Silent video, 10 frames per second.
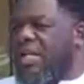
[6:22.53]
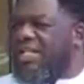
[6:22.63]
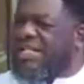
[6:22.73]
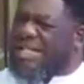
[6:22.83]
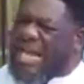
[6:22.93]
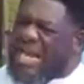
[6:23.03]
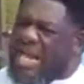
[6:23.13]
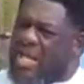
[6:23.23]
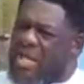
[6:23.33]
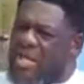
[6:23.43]
It is a
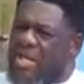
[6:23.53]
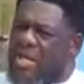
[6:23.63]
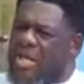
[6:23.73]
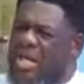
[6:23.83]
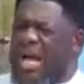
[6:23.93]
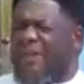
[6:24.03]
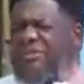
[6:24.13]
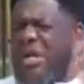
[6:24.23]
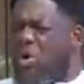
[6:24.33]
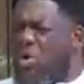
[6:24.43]
ne.
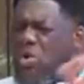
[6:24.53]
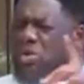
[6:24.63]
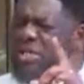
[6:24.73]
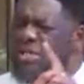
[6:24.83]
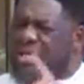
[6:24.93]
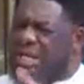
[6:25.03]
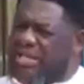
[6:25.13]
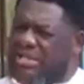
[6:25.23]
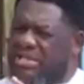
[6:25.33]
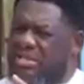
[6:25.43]
After all these
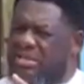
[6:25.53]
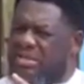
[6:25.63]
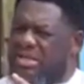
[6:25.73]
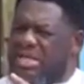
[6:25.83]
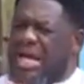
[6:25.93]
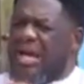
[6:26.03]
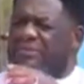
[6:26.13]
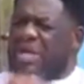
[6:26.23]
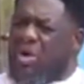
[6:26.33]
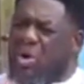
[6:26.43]
years,
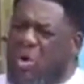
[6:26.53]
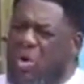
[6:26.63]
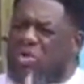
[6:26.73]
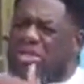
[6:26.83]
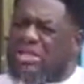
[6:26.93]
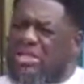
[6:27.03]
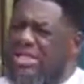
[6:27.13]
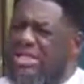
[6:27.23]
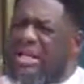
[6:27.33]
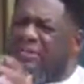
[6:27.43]
after all these
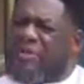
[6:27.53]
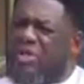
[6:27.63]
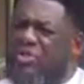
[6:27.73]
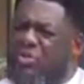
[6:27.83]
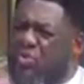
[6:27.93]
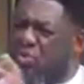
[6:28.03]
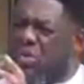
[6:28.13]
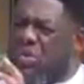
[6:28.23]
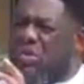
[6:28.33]
things that I've been through,